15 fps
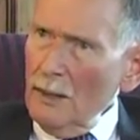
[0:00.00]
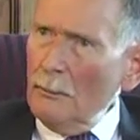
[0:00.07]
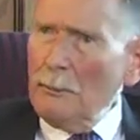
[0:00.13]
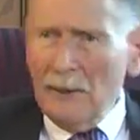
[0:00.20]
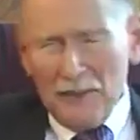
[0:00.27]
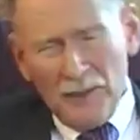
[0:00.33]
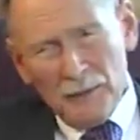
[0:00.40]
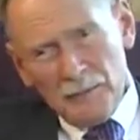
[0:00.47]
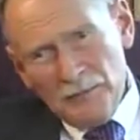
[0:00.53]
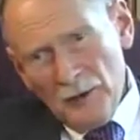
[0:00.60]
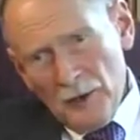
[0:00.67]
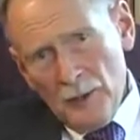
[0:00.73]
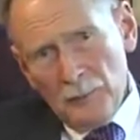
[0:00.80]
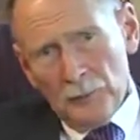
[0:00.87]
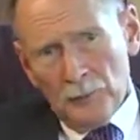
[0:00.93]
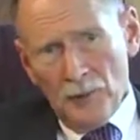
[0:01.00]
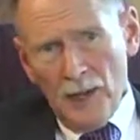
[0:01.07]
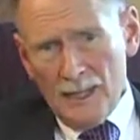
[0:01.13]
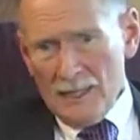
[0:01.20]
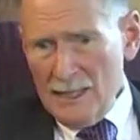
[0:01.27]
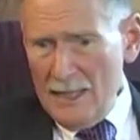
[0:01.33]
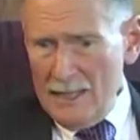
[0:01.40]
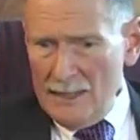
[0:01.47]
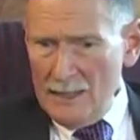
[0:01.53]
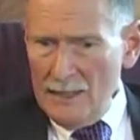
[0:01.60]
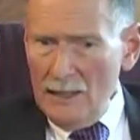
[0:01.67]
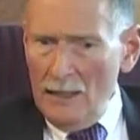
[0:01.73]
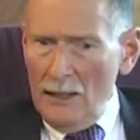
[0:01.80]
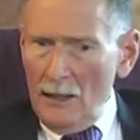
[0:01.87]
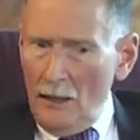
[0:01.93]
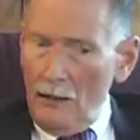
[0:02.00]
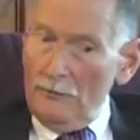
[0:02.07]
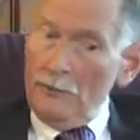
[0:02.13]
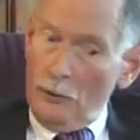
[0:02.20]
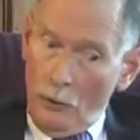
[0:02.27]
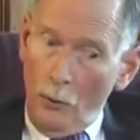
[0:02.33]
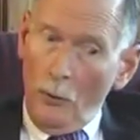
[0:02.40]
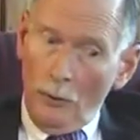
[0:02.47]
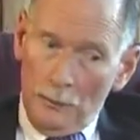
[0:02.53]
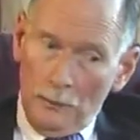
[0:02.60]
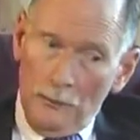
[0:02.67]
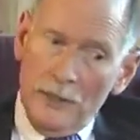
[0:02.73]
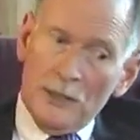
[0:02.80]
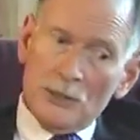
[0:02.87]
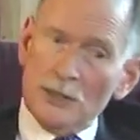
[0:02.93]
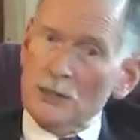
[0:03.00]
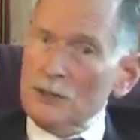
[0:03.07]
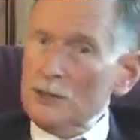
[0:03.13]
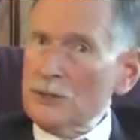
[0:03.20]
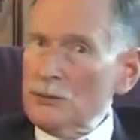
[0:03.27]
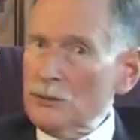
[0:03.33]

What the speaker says: But the very process of the corporation